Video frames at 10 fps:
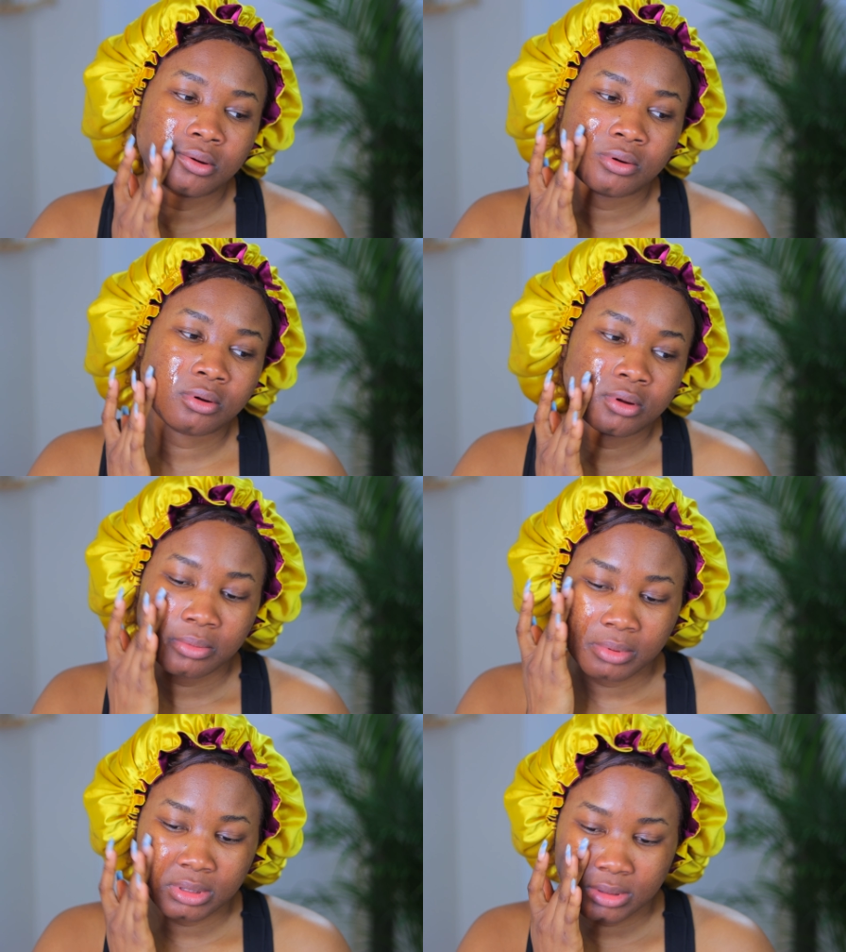
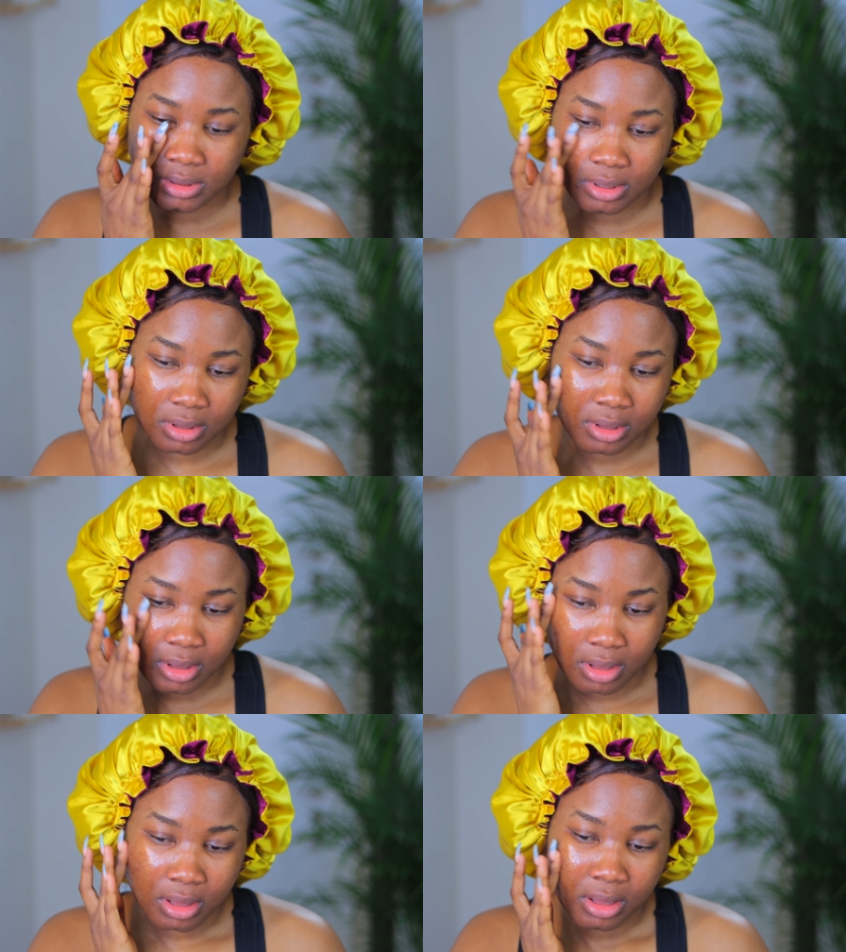Rub it.
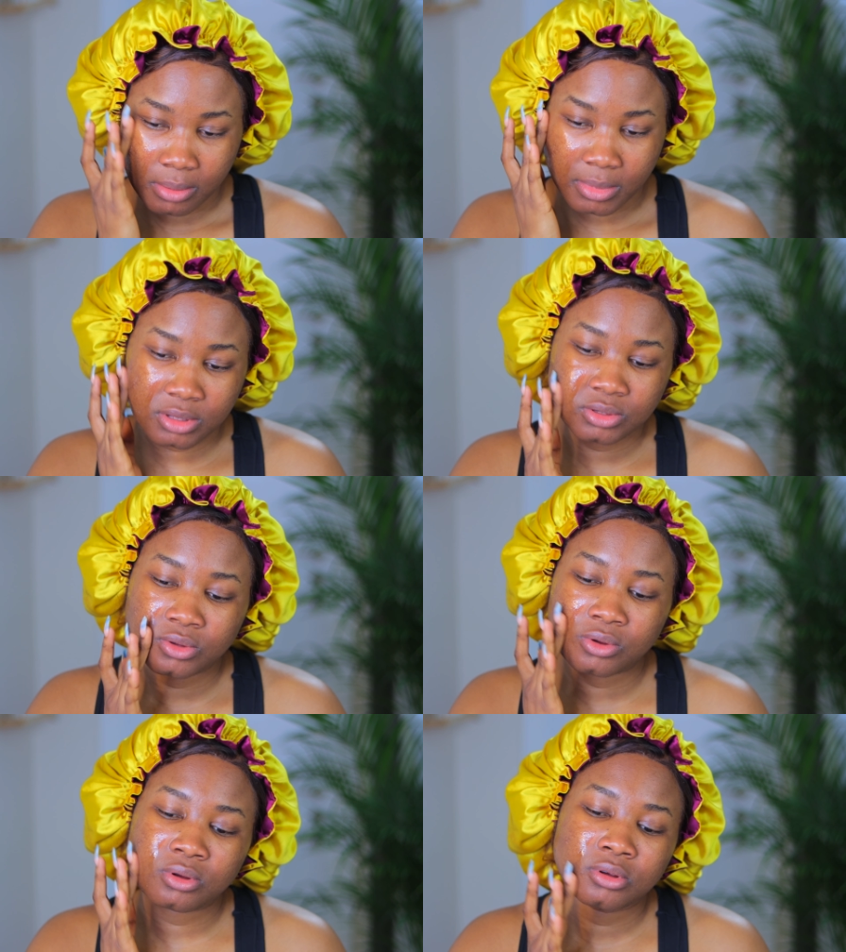I'm going to
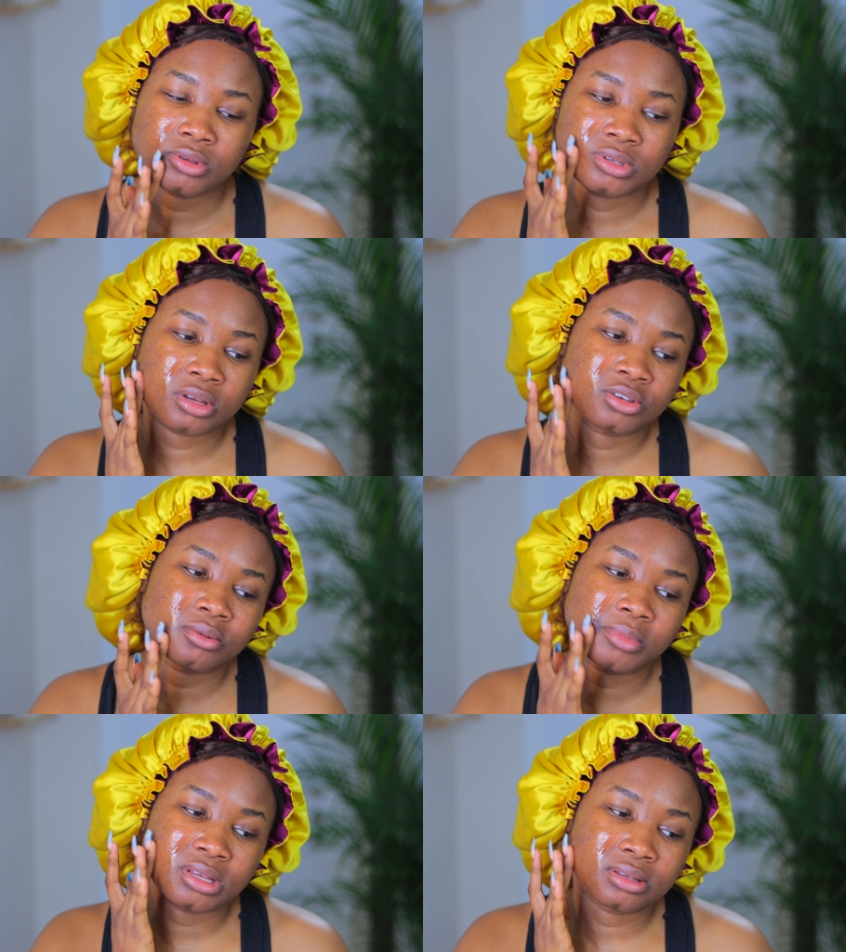go
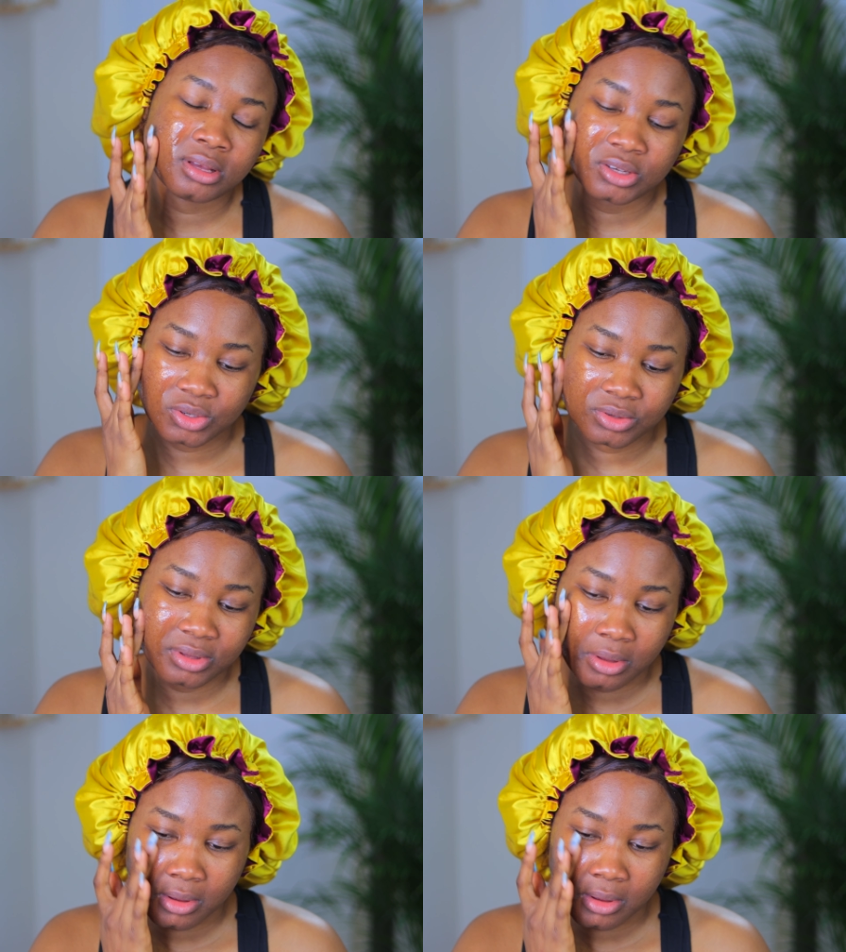section by section.